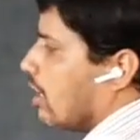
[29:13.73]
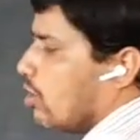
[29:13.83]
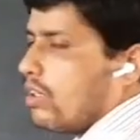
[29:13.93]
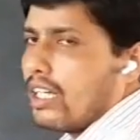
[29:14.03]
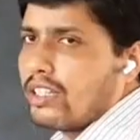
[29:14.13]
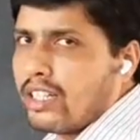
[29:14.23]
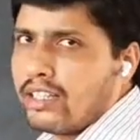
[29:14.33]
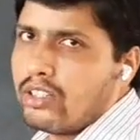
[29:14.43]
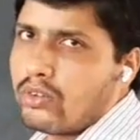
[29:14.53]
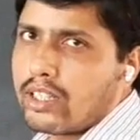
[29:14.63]
Now I
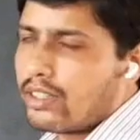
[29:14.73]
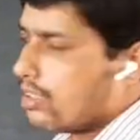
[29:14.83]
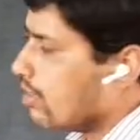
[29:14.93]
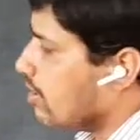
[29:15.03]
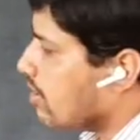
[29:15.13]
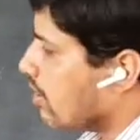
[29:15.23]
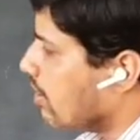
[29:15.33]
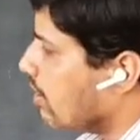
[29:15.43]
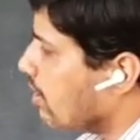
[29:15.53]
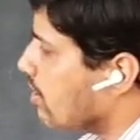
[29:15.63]
think you can
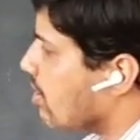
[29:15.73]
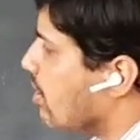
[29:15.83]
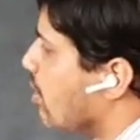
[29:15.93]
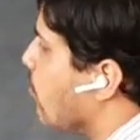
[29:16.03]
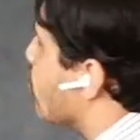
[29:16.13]
easily say